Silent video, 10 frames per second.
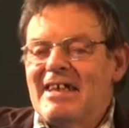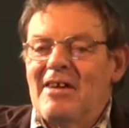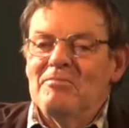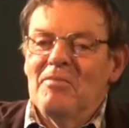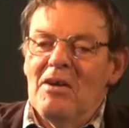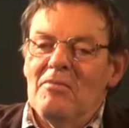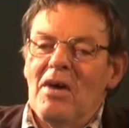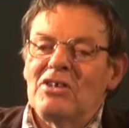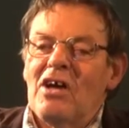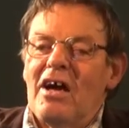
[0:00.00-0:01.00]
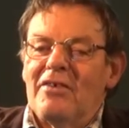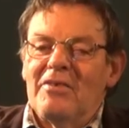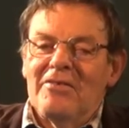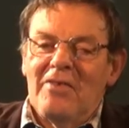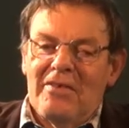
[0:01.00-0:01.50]
get a much higher
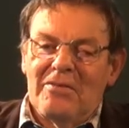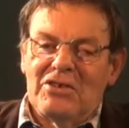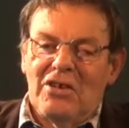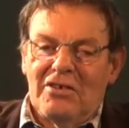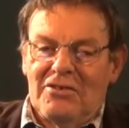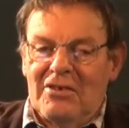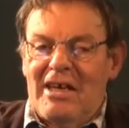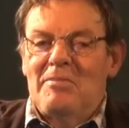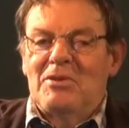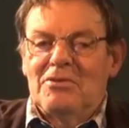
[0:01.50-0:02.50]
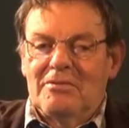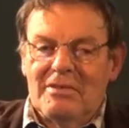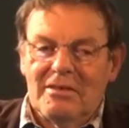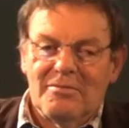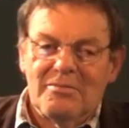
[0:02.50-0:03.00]
rate of return on your capital.
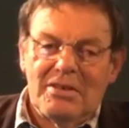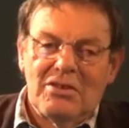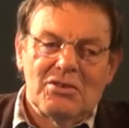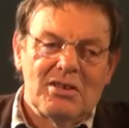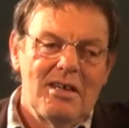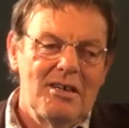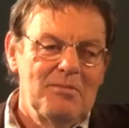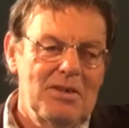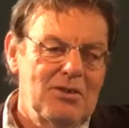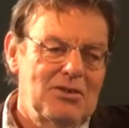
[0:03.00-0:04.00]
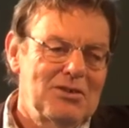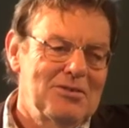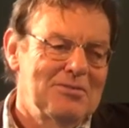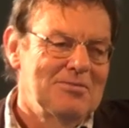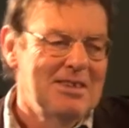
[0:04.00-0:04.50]
Because, because
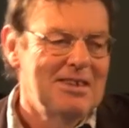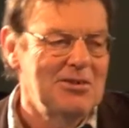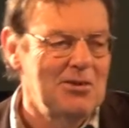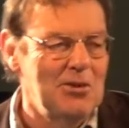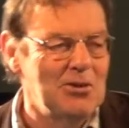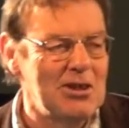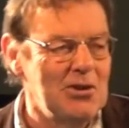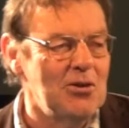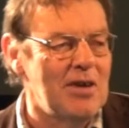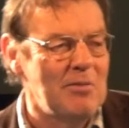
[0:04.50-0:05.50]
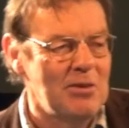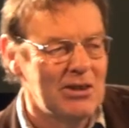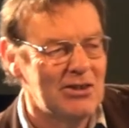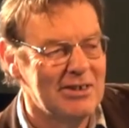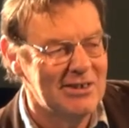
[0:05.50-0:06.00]
you're using your
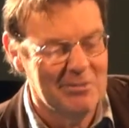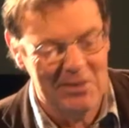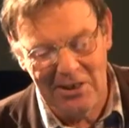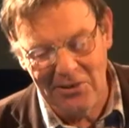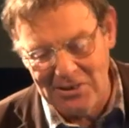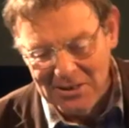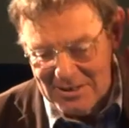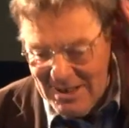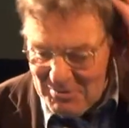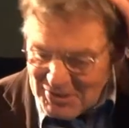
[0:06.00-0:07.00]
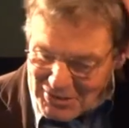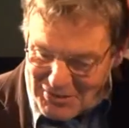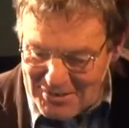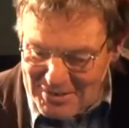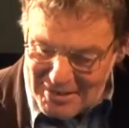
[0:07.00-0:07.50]
ammunition, somebody else's
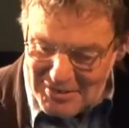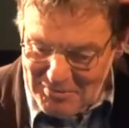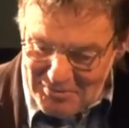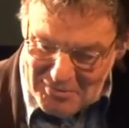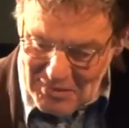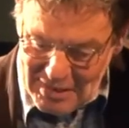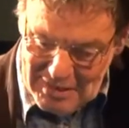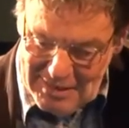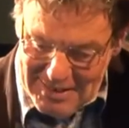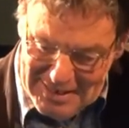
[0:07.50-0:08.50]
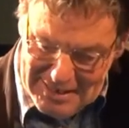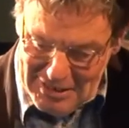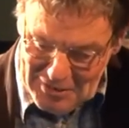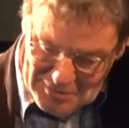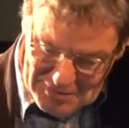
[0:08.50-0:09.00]
ammunition.
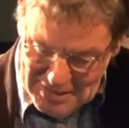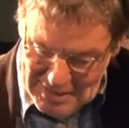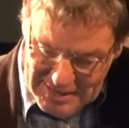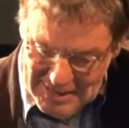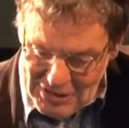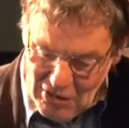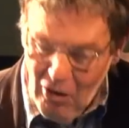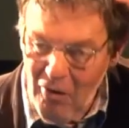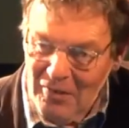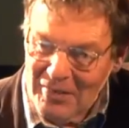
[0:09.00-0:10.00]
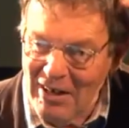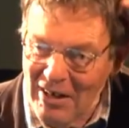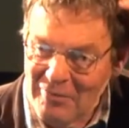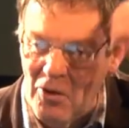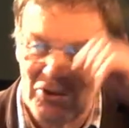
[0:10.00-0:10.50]
Uh, so all
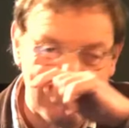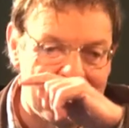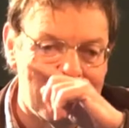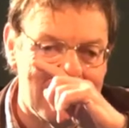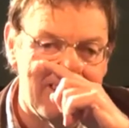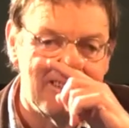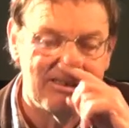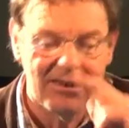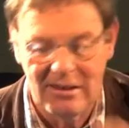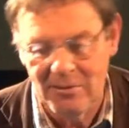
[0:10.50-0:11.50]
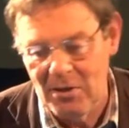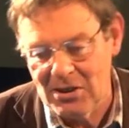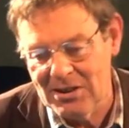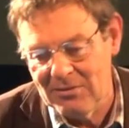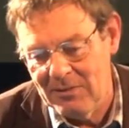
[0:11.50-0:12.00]
unfortunately uh,
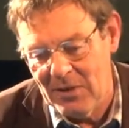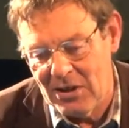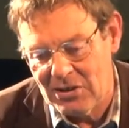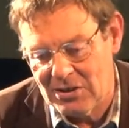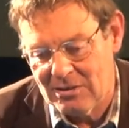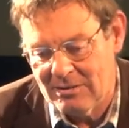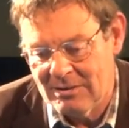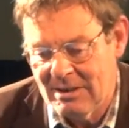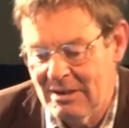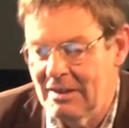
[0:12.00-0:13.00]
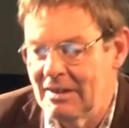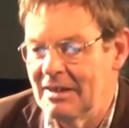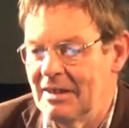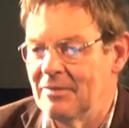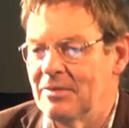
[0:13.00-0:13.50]
works in reverse.
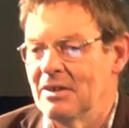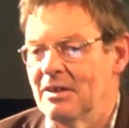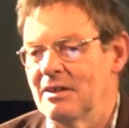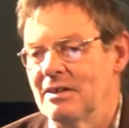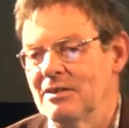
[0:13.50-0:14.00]
If uh,